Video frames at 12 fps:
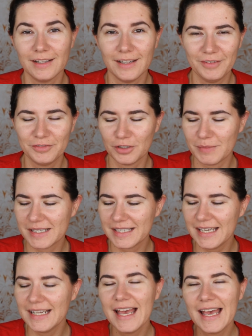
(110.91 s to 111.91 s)
left on my
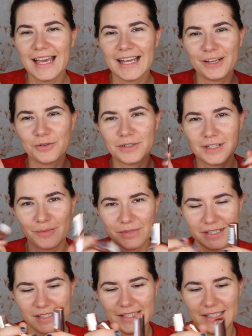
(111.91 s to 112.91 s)
skin. And I ordered number
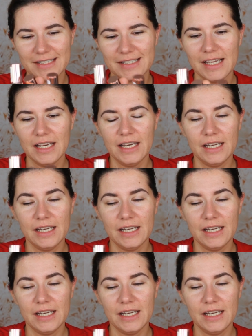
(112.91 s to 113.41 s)
six.